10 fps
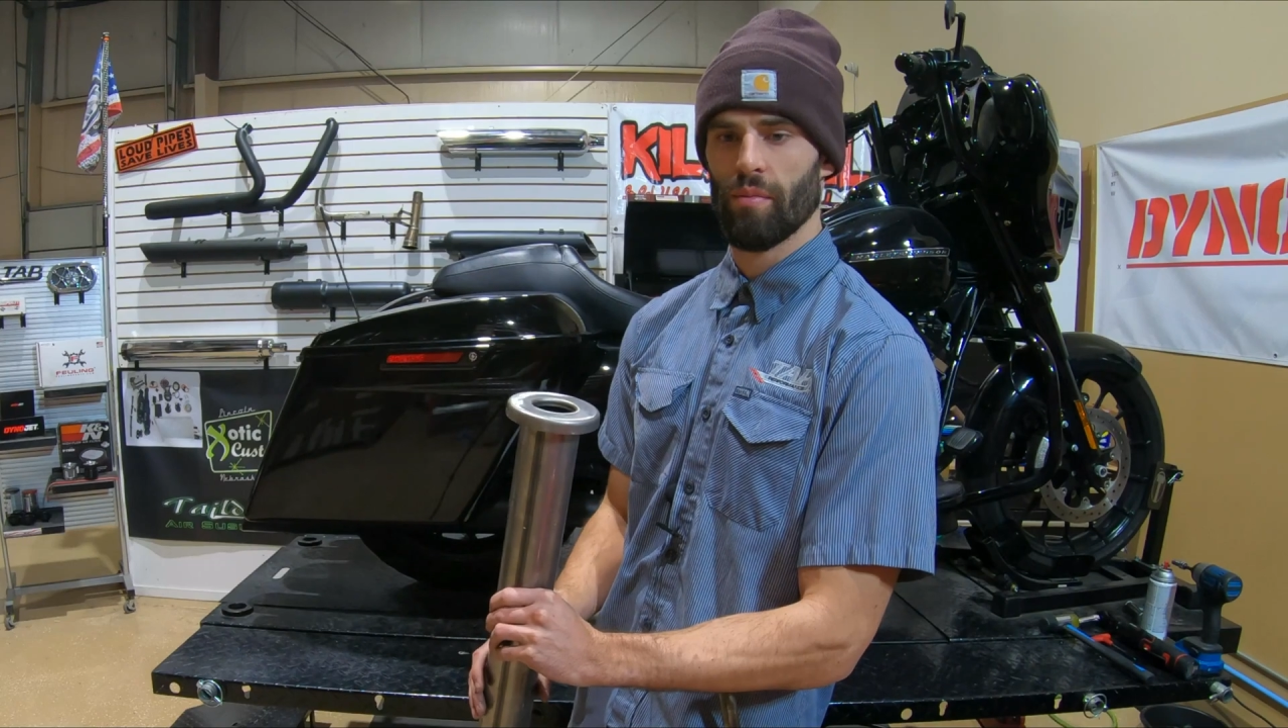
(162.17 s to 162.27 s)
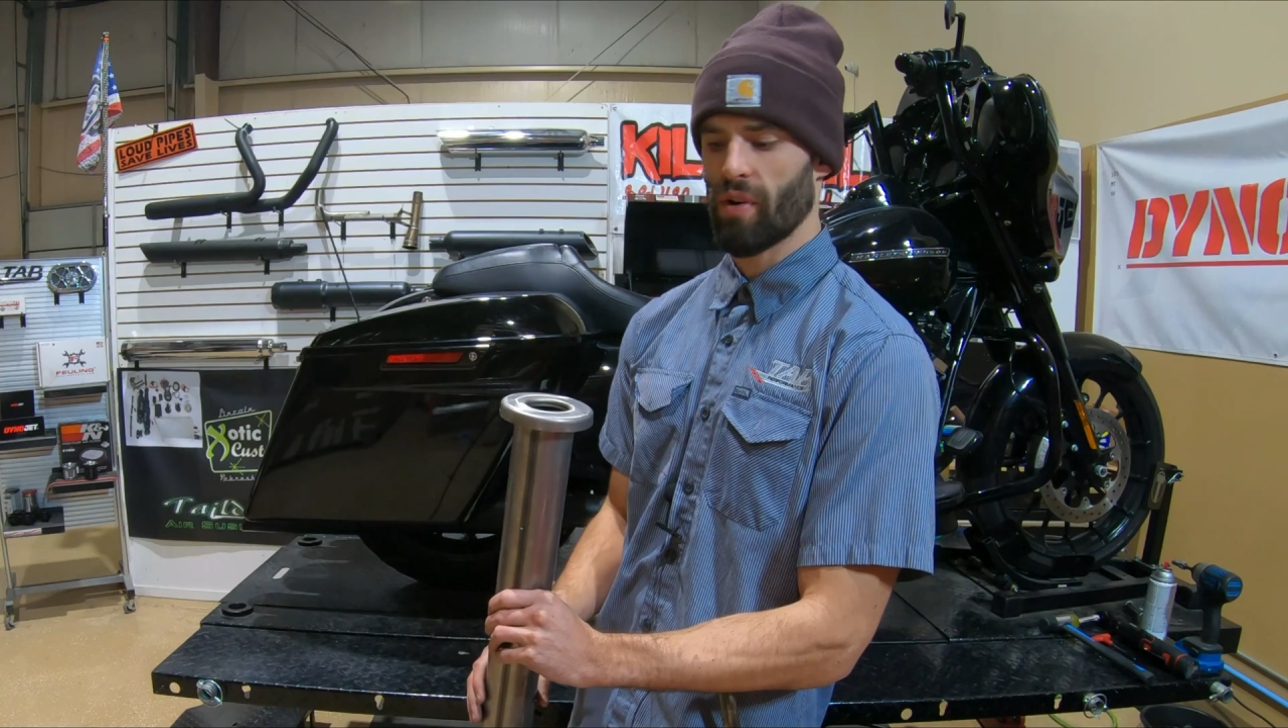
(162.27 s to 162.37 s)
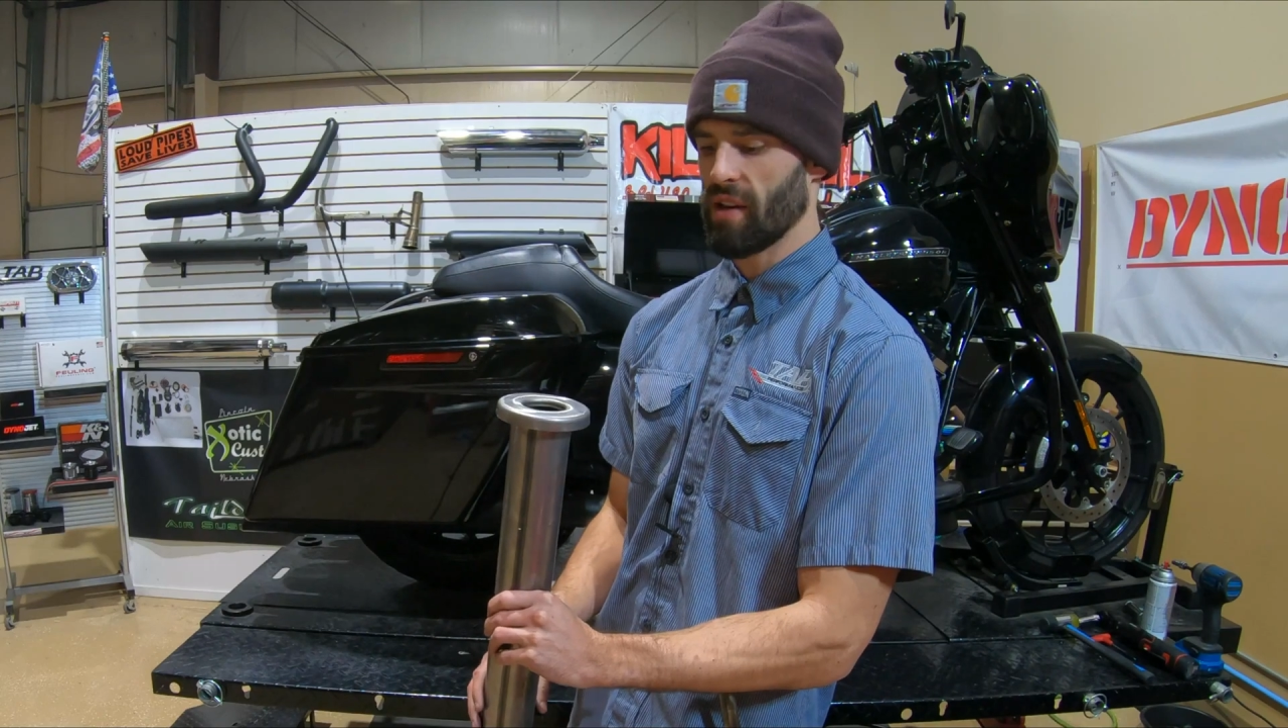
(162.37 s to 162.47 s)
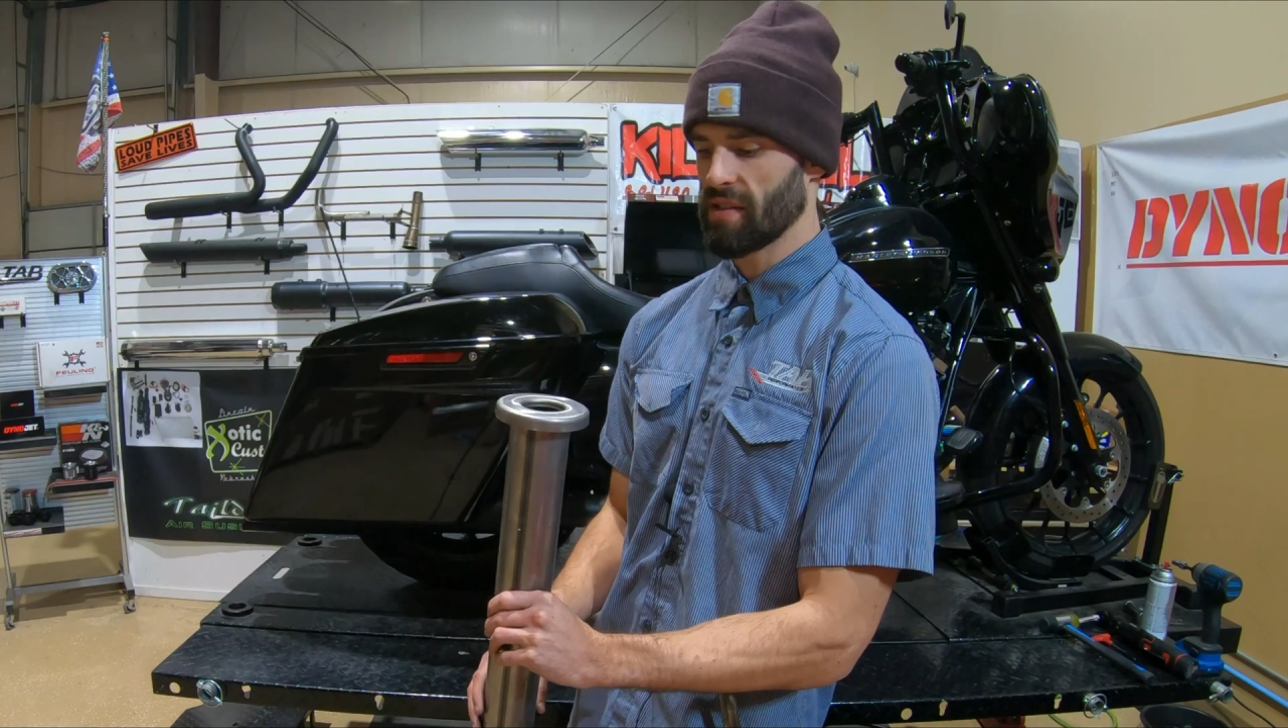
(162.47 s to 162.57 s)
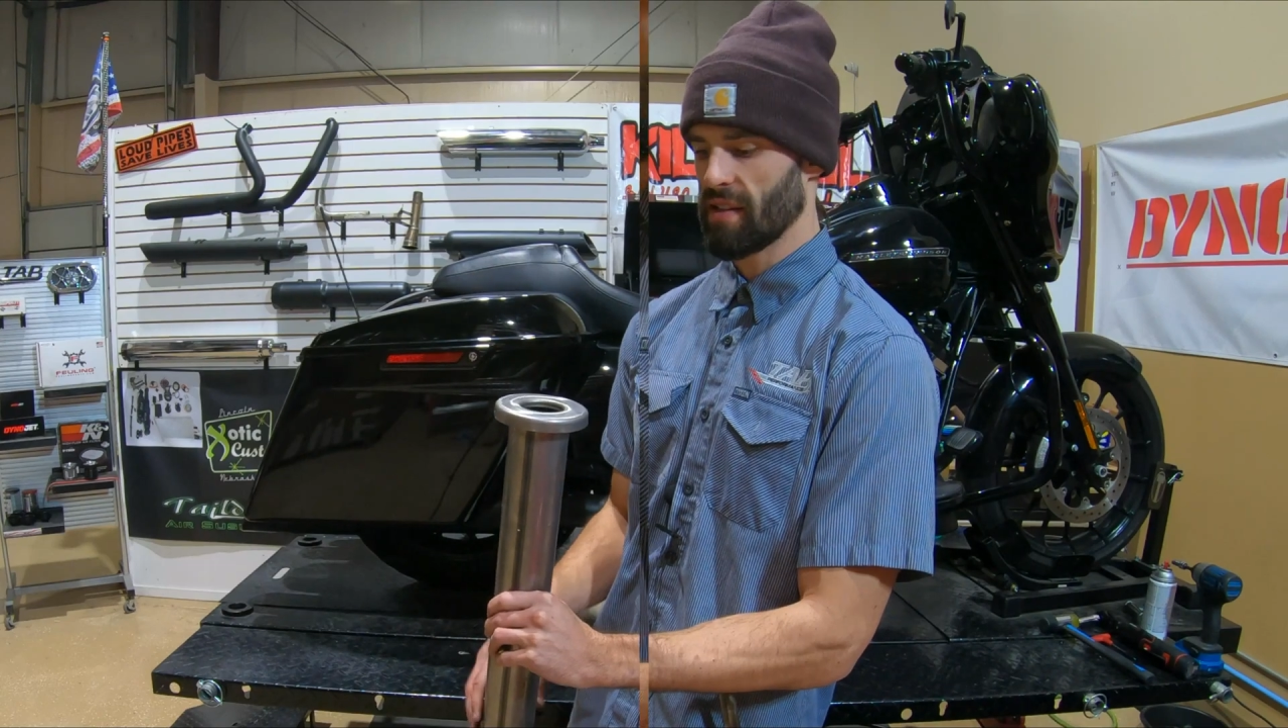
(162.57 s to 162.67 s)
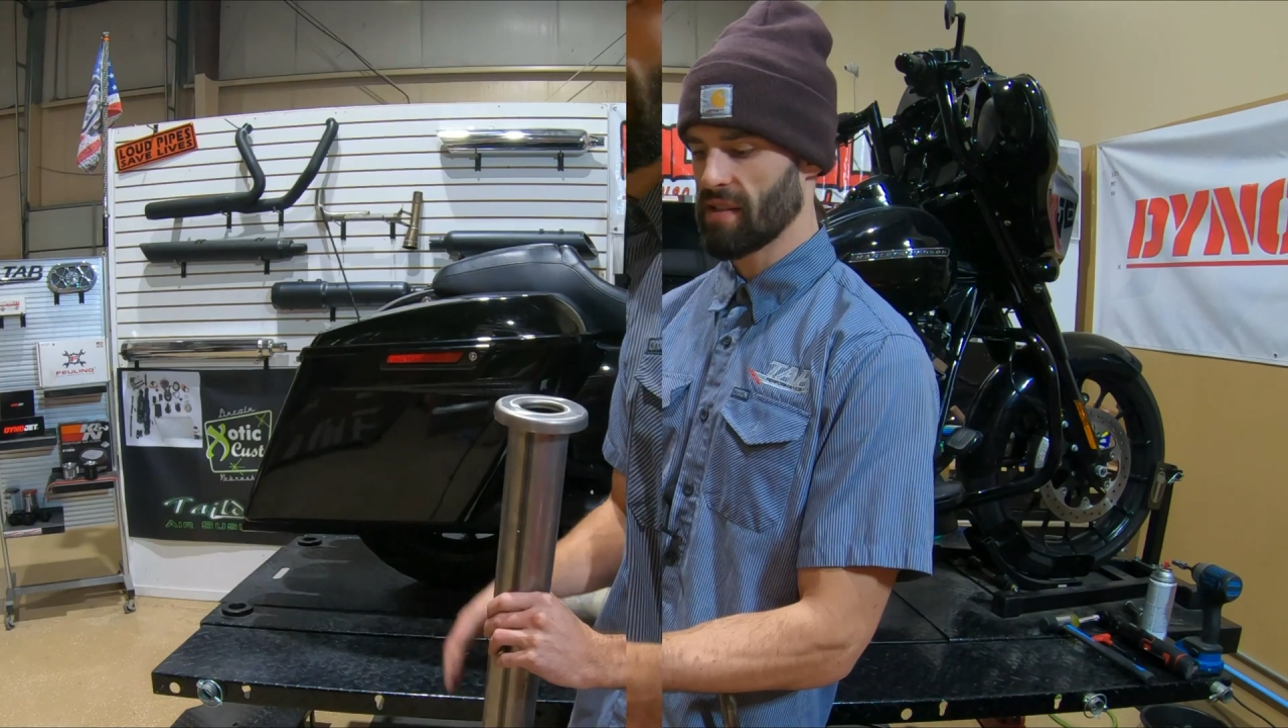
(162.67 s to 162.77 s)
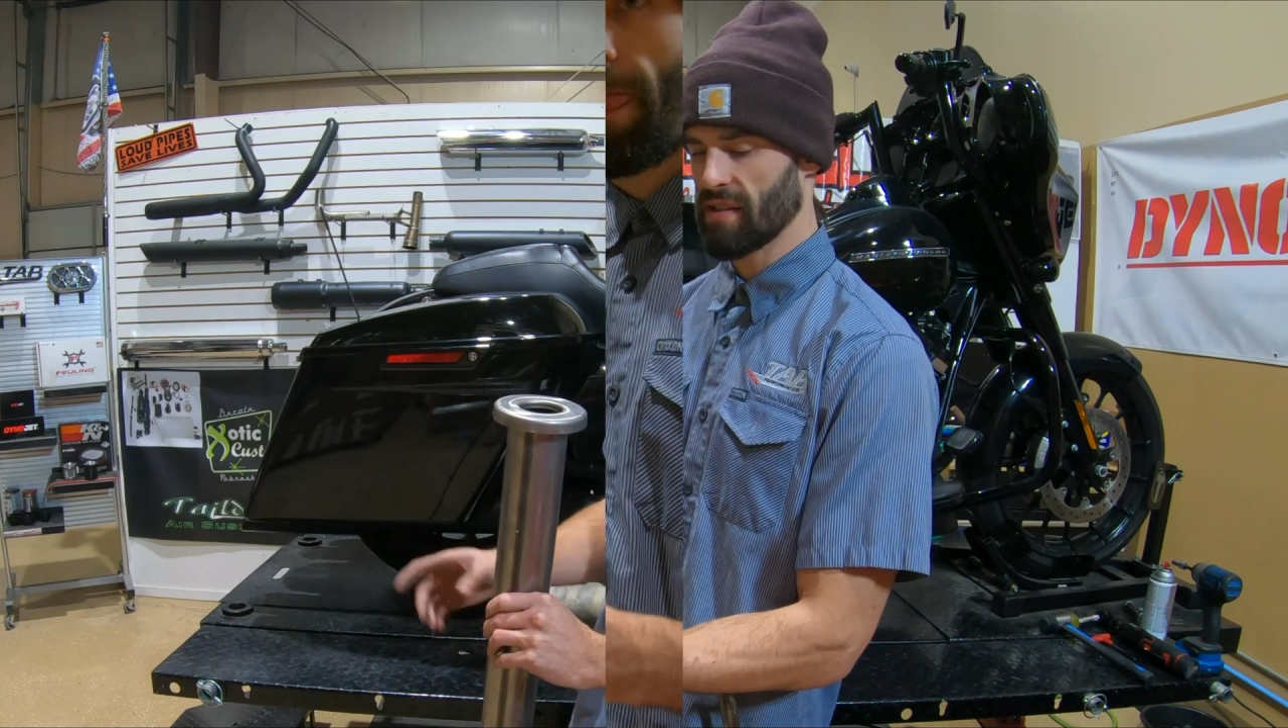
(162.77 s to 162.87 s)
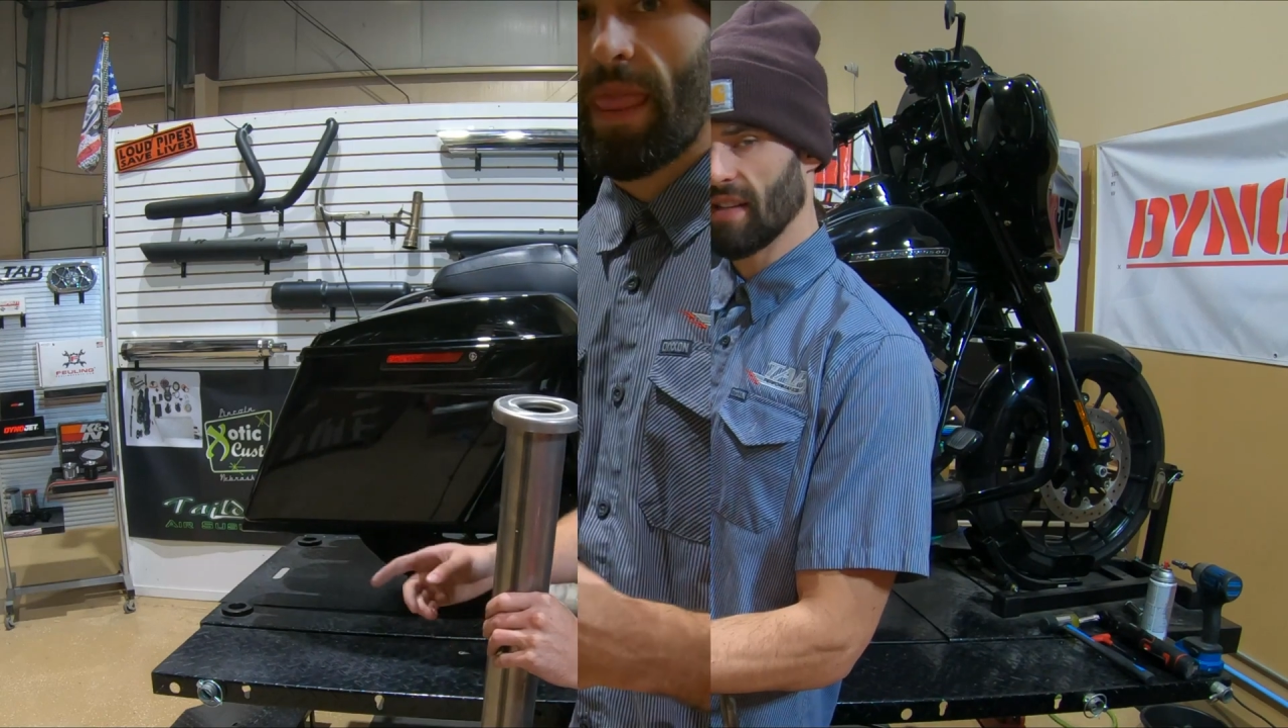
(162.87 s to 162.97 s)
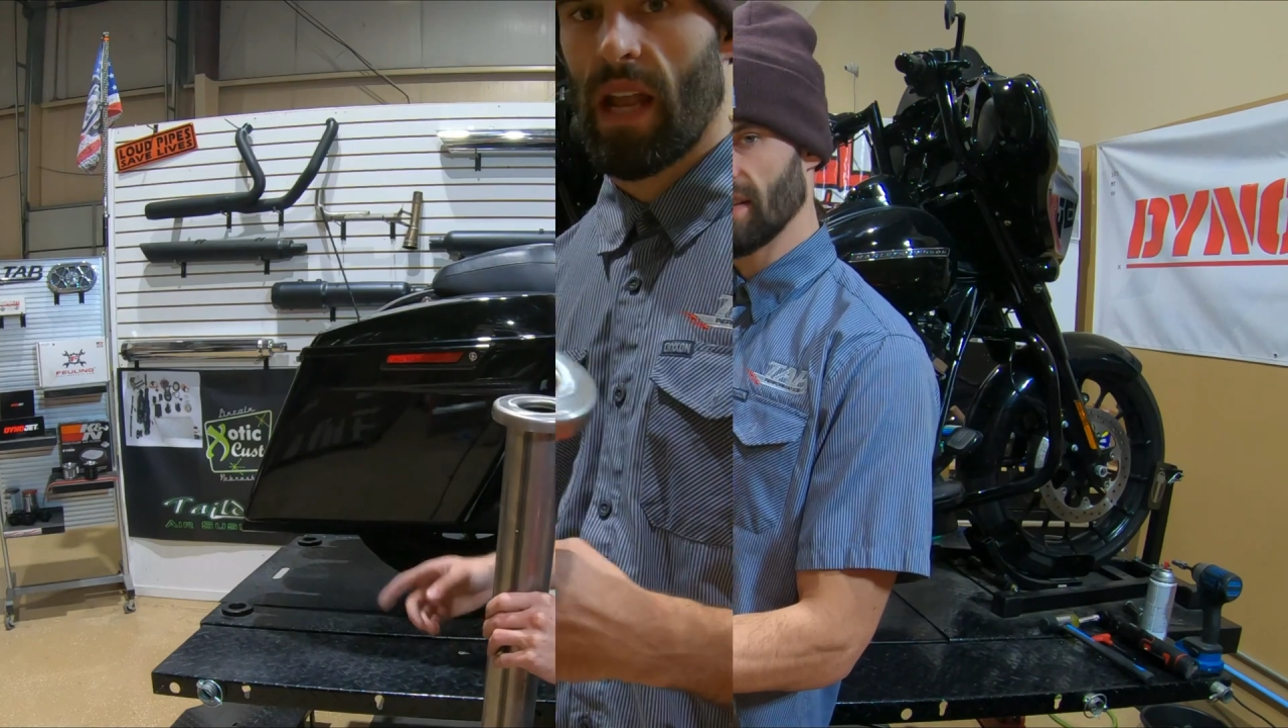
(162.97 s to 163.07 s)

processes